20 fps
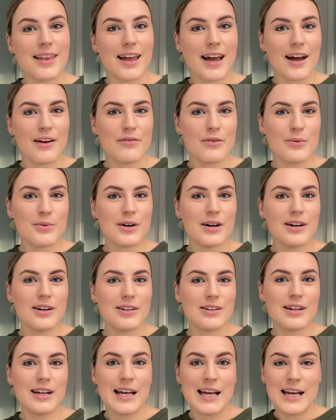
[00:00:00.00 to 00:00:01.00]
Hi
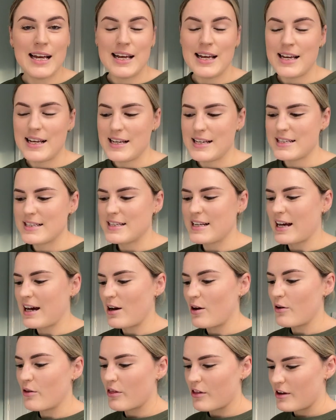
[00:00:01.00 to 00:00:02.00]
everyone. It's
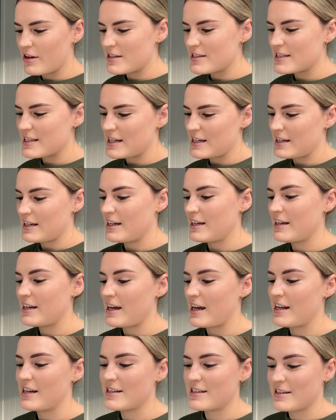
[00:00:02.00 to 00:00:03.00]
now Thursday
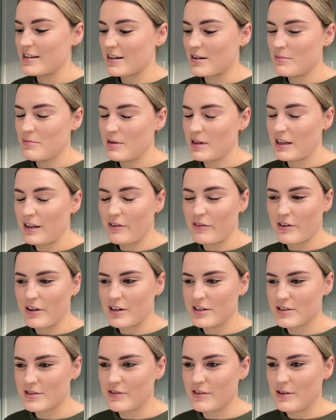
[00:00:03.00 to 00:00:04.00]
and I completely
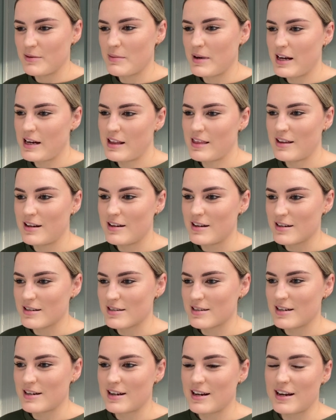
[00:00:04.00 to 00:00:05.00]
forgot to film anything
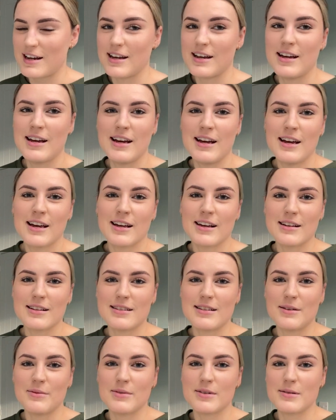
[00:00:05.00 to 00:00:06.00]
yesterday
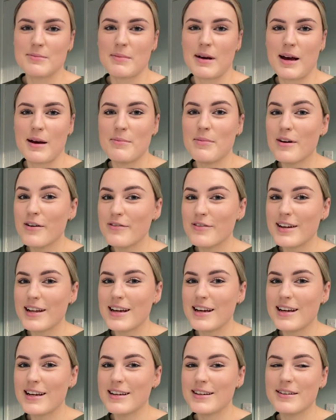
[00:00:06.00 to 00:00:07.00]
because it was my
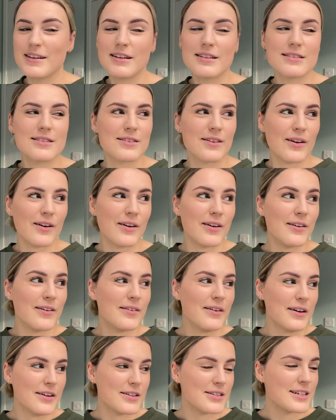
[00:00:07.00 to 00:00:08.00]
birthday, so
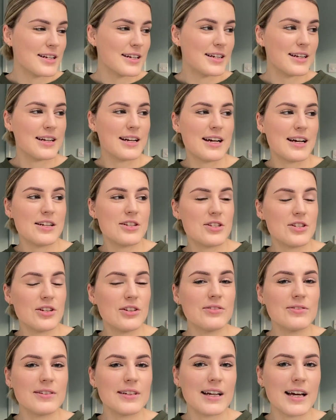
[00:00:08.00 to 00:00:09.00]
I just had a nice
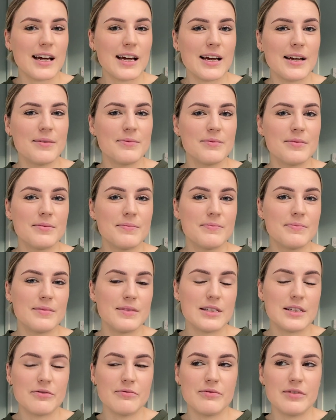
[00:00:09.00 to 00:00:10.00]
chilled day,
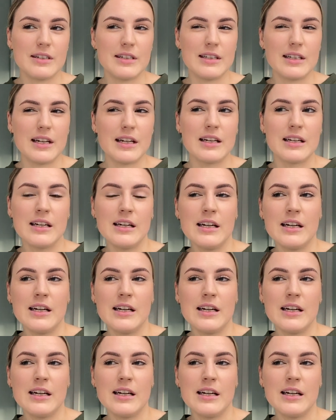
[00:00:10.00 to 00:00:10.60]
didn't really